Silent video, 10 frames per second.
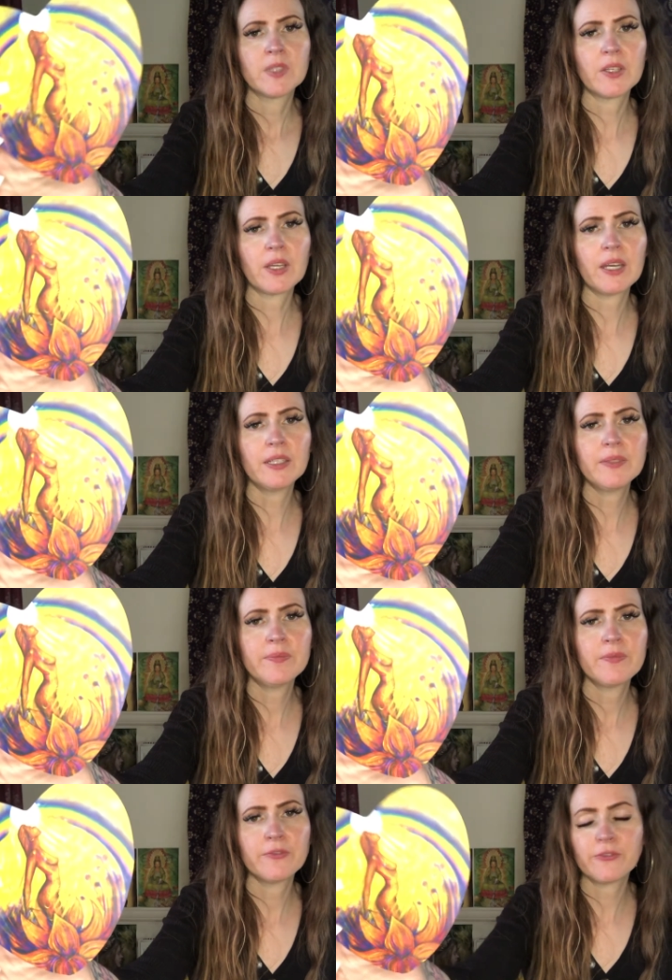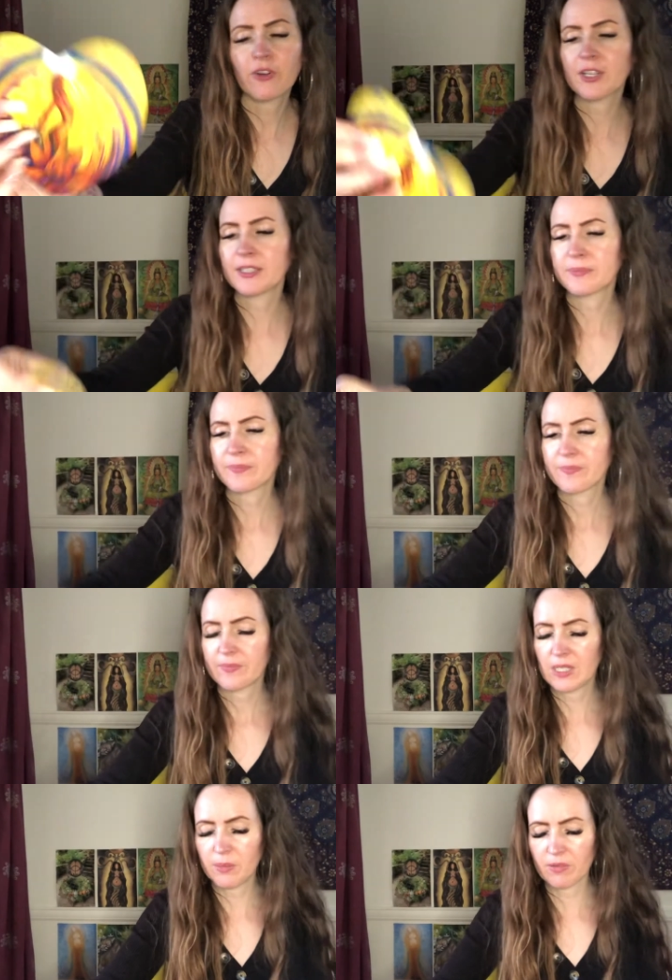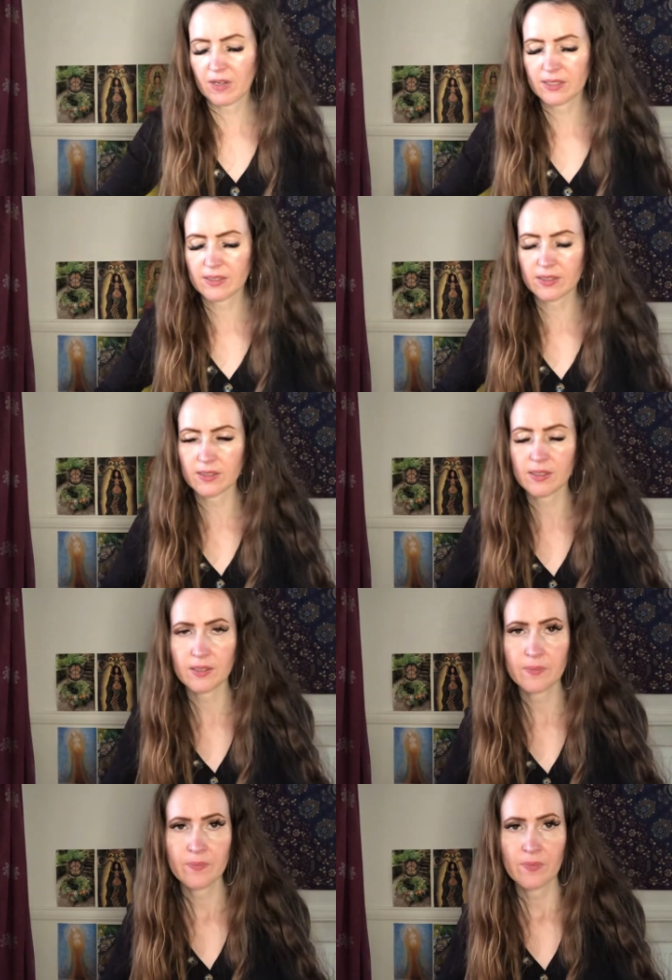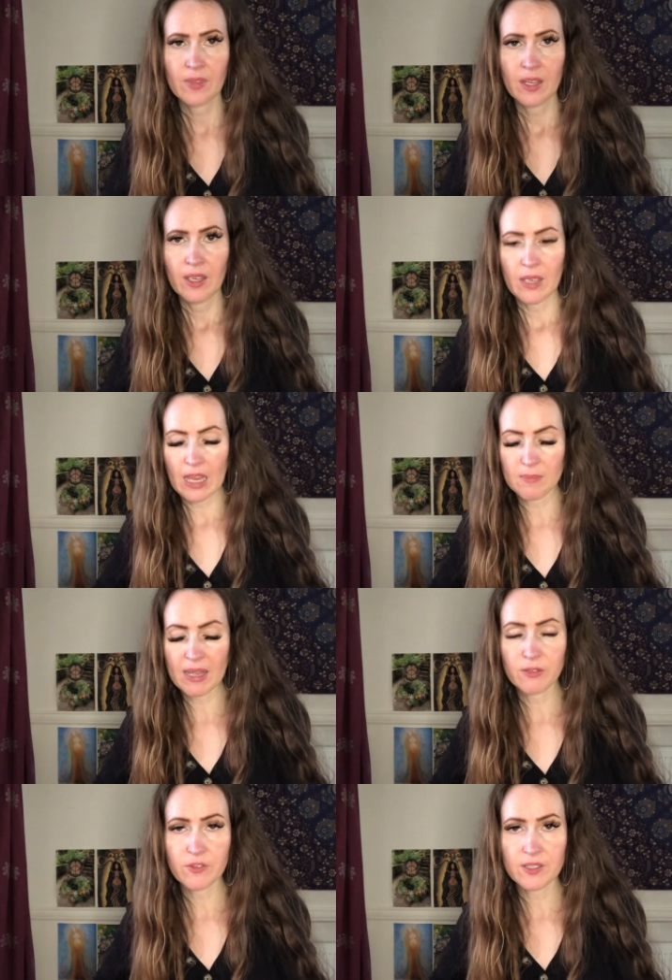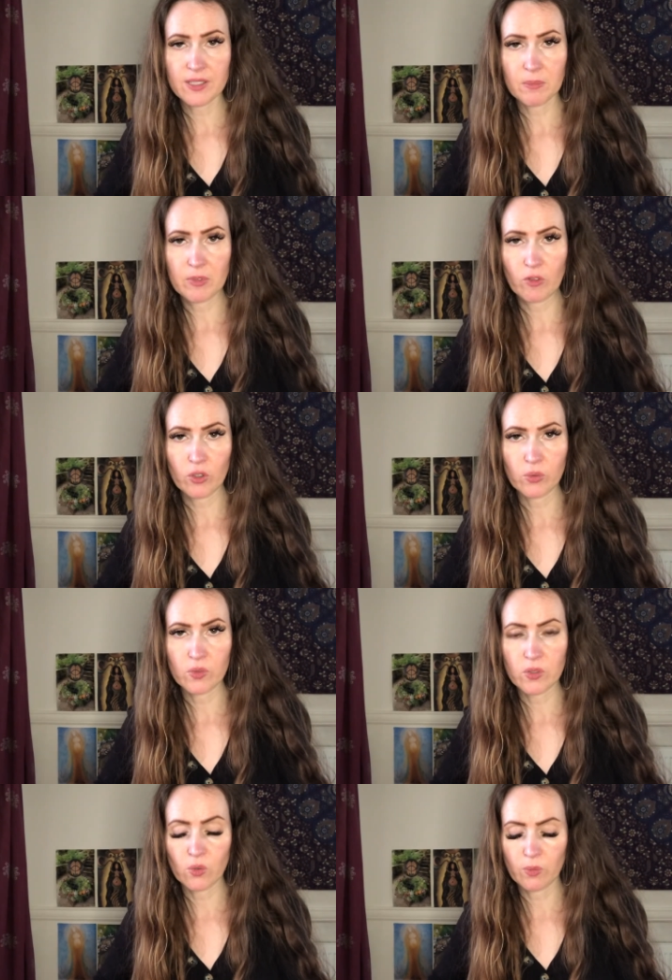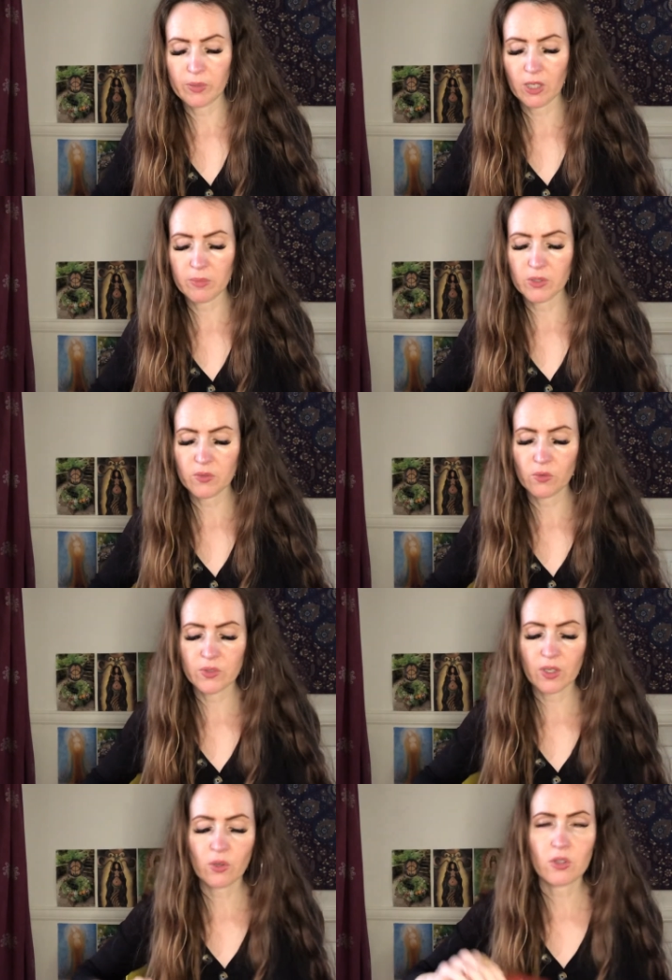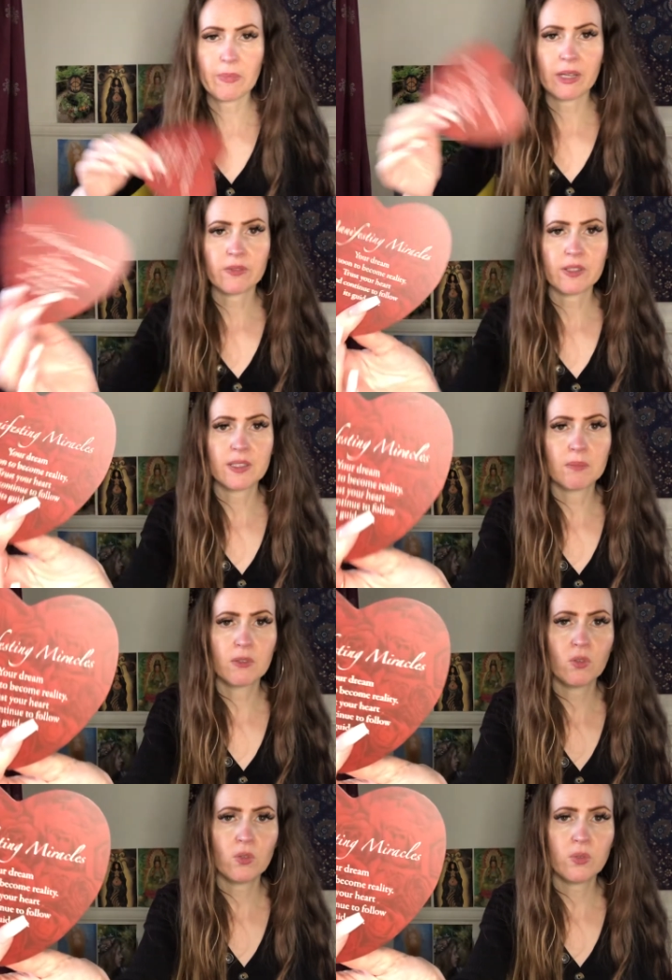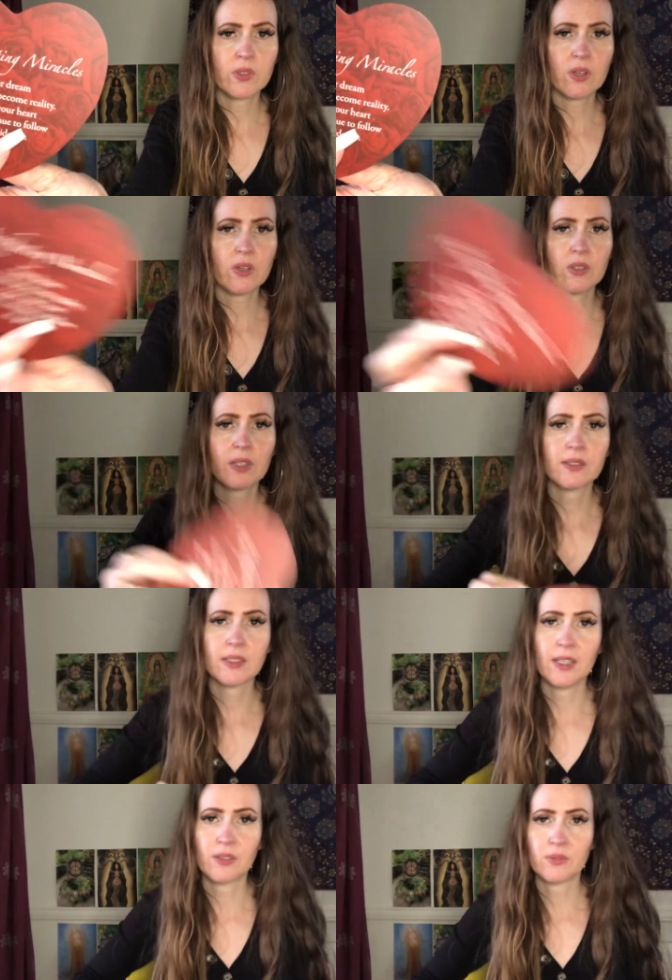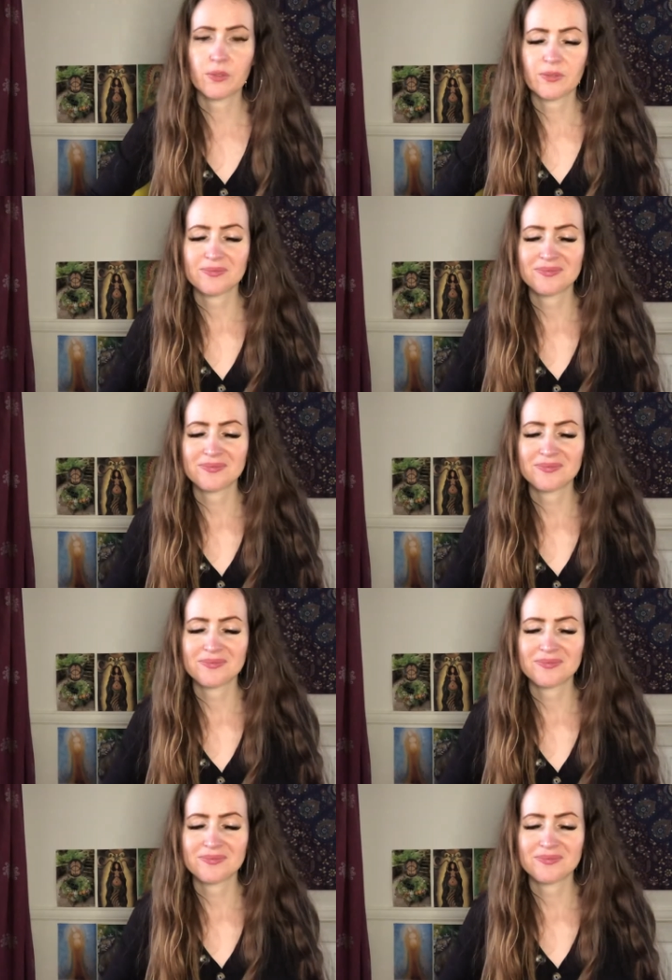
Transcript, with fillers: Okay, free, liberated. And manifesting miracles, Scorpio, because we've also got the manifesting miracles card underneath.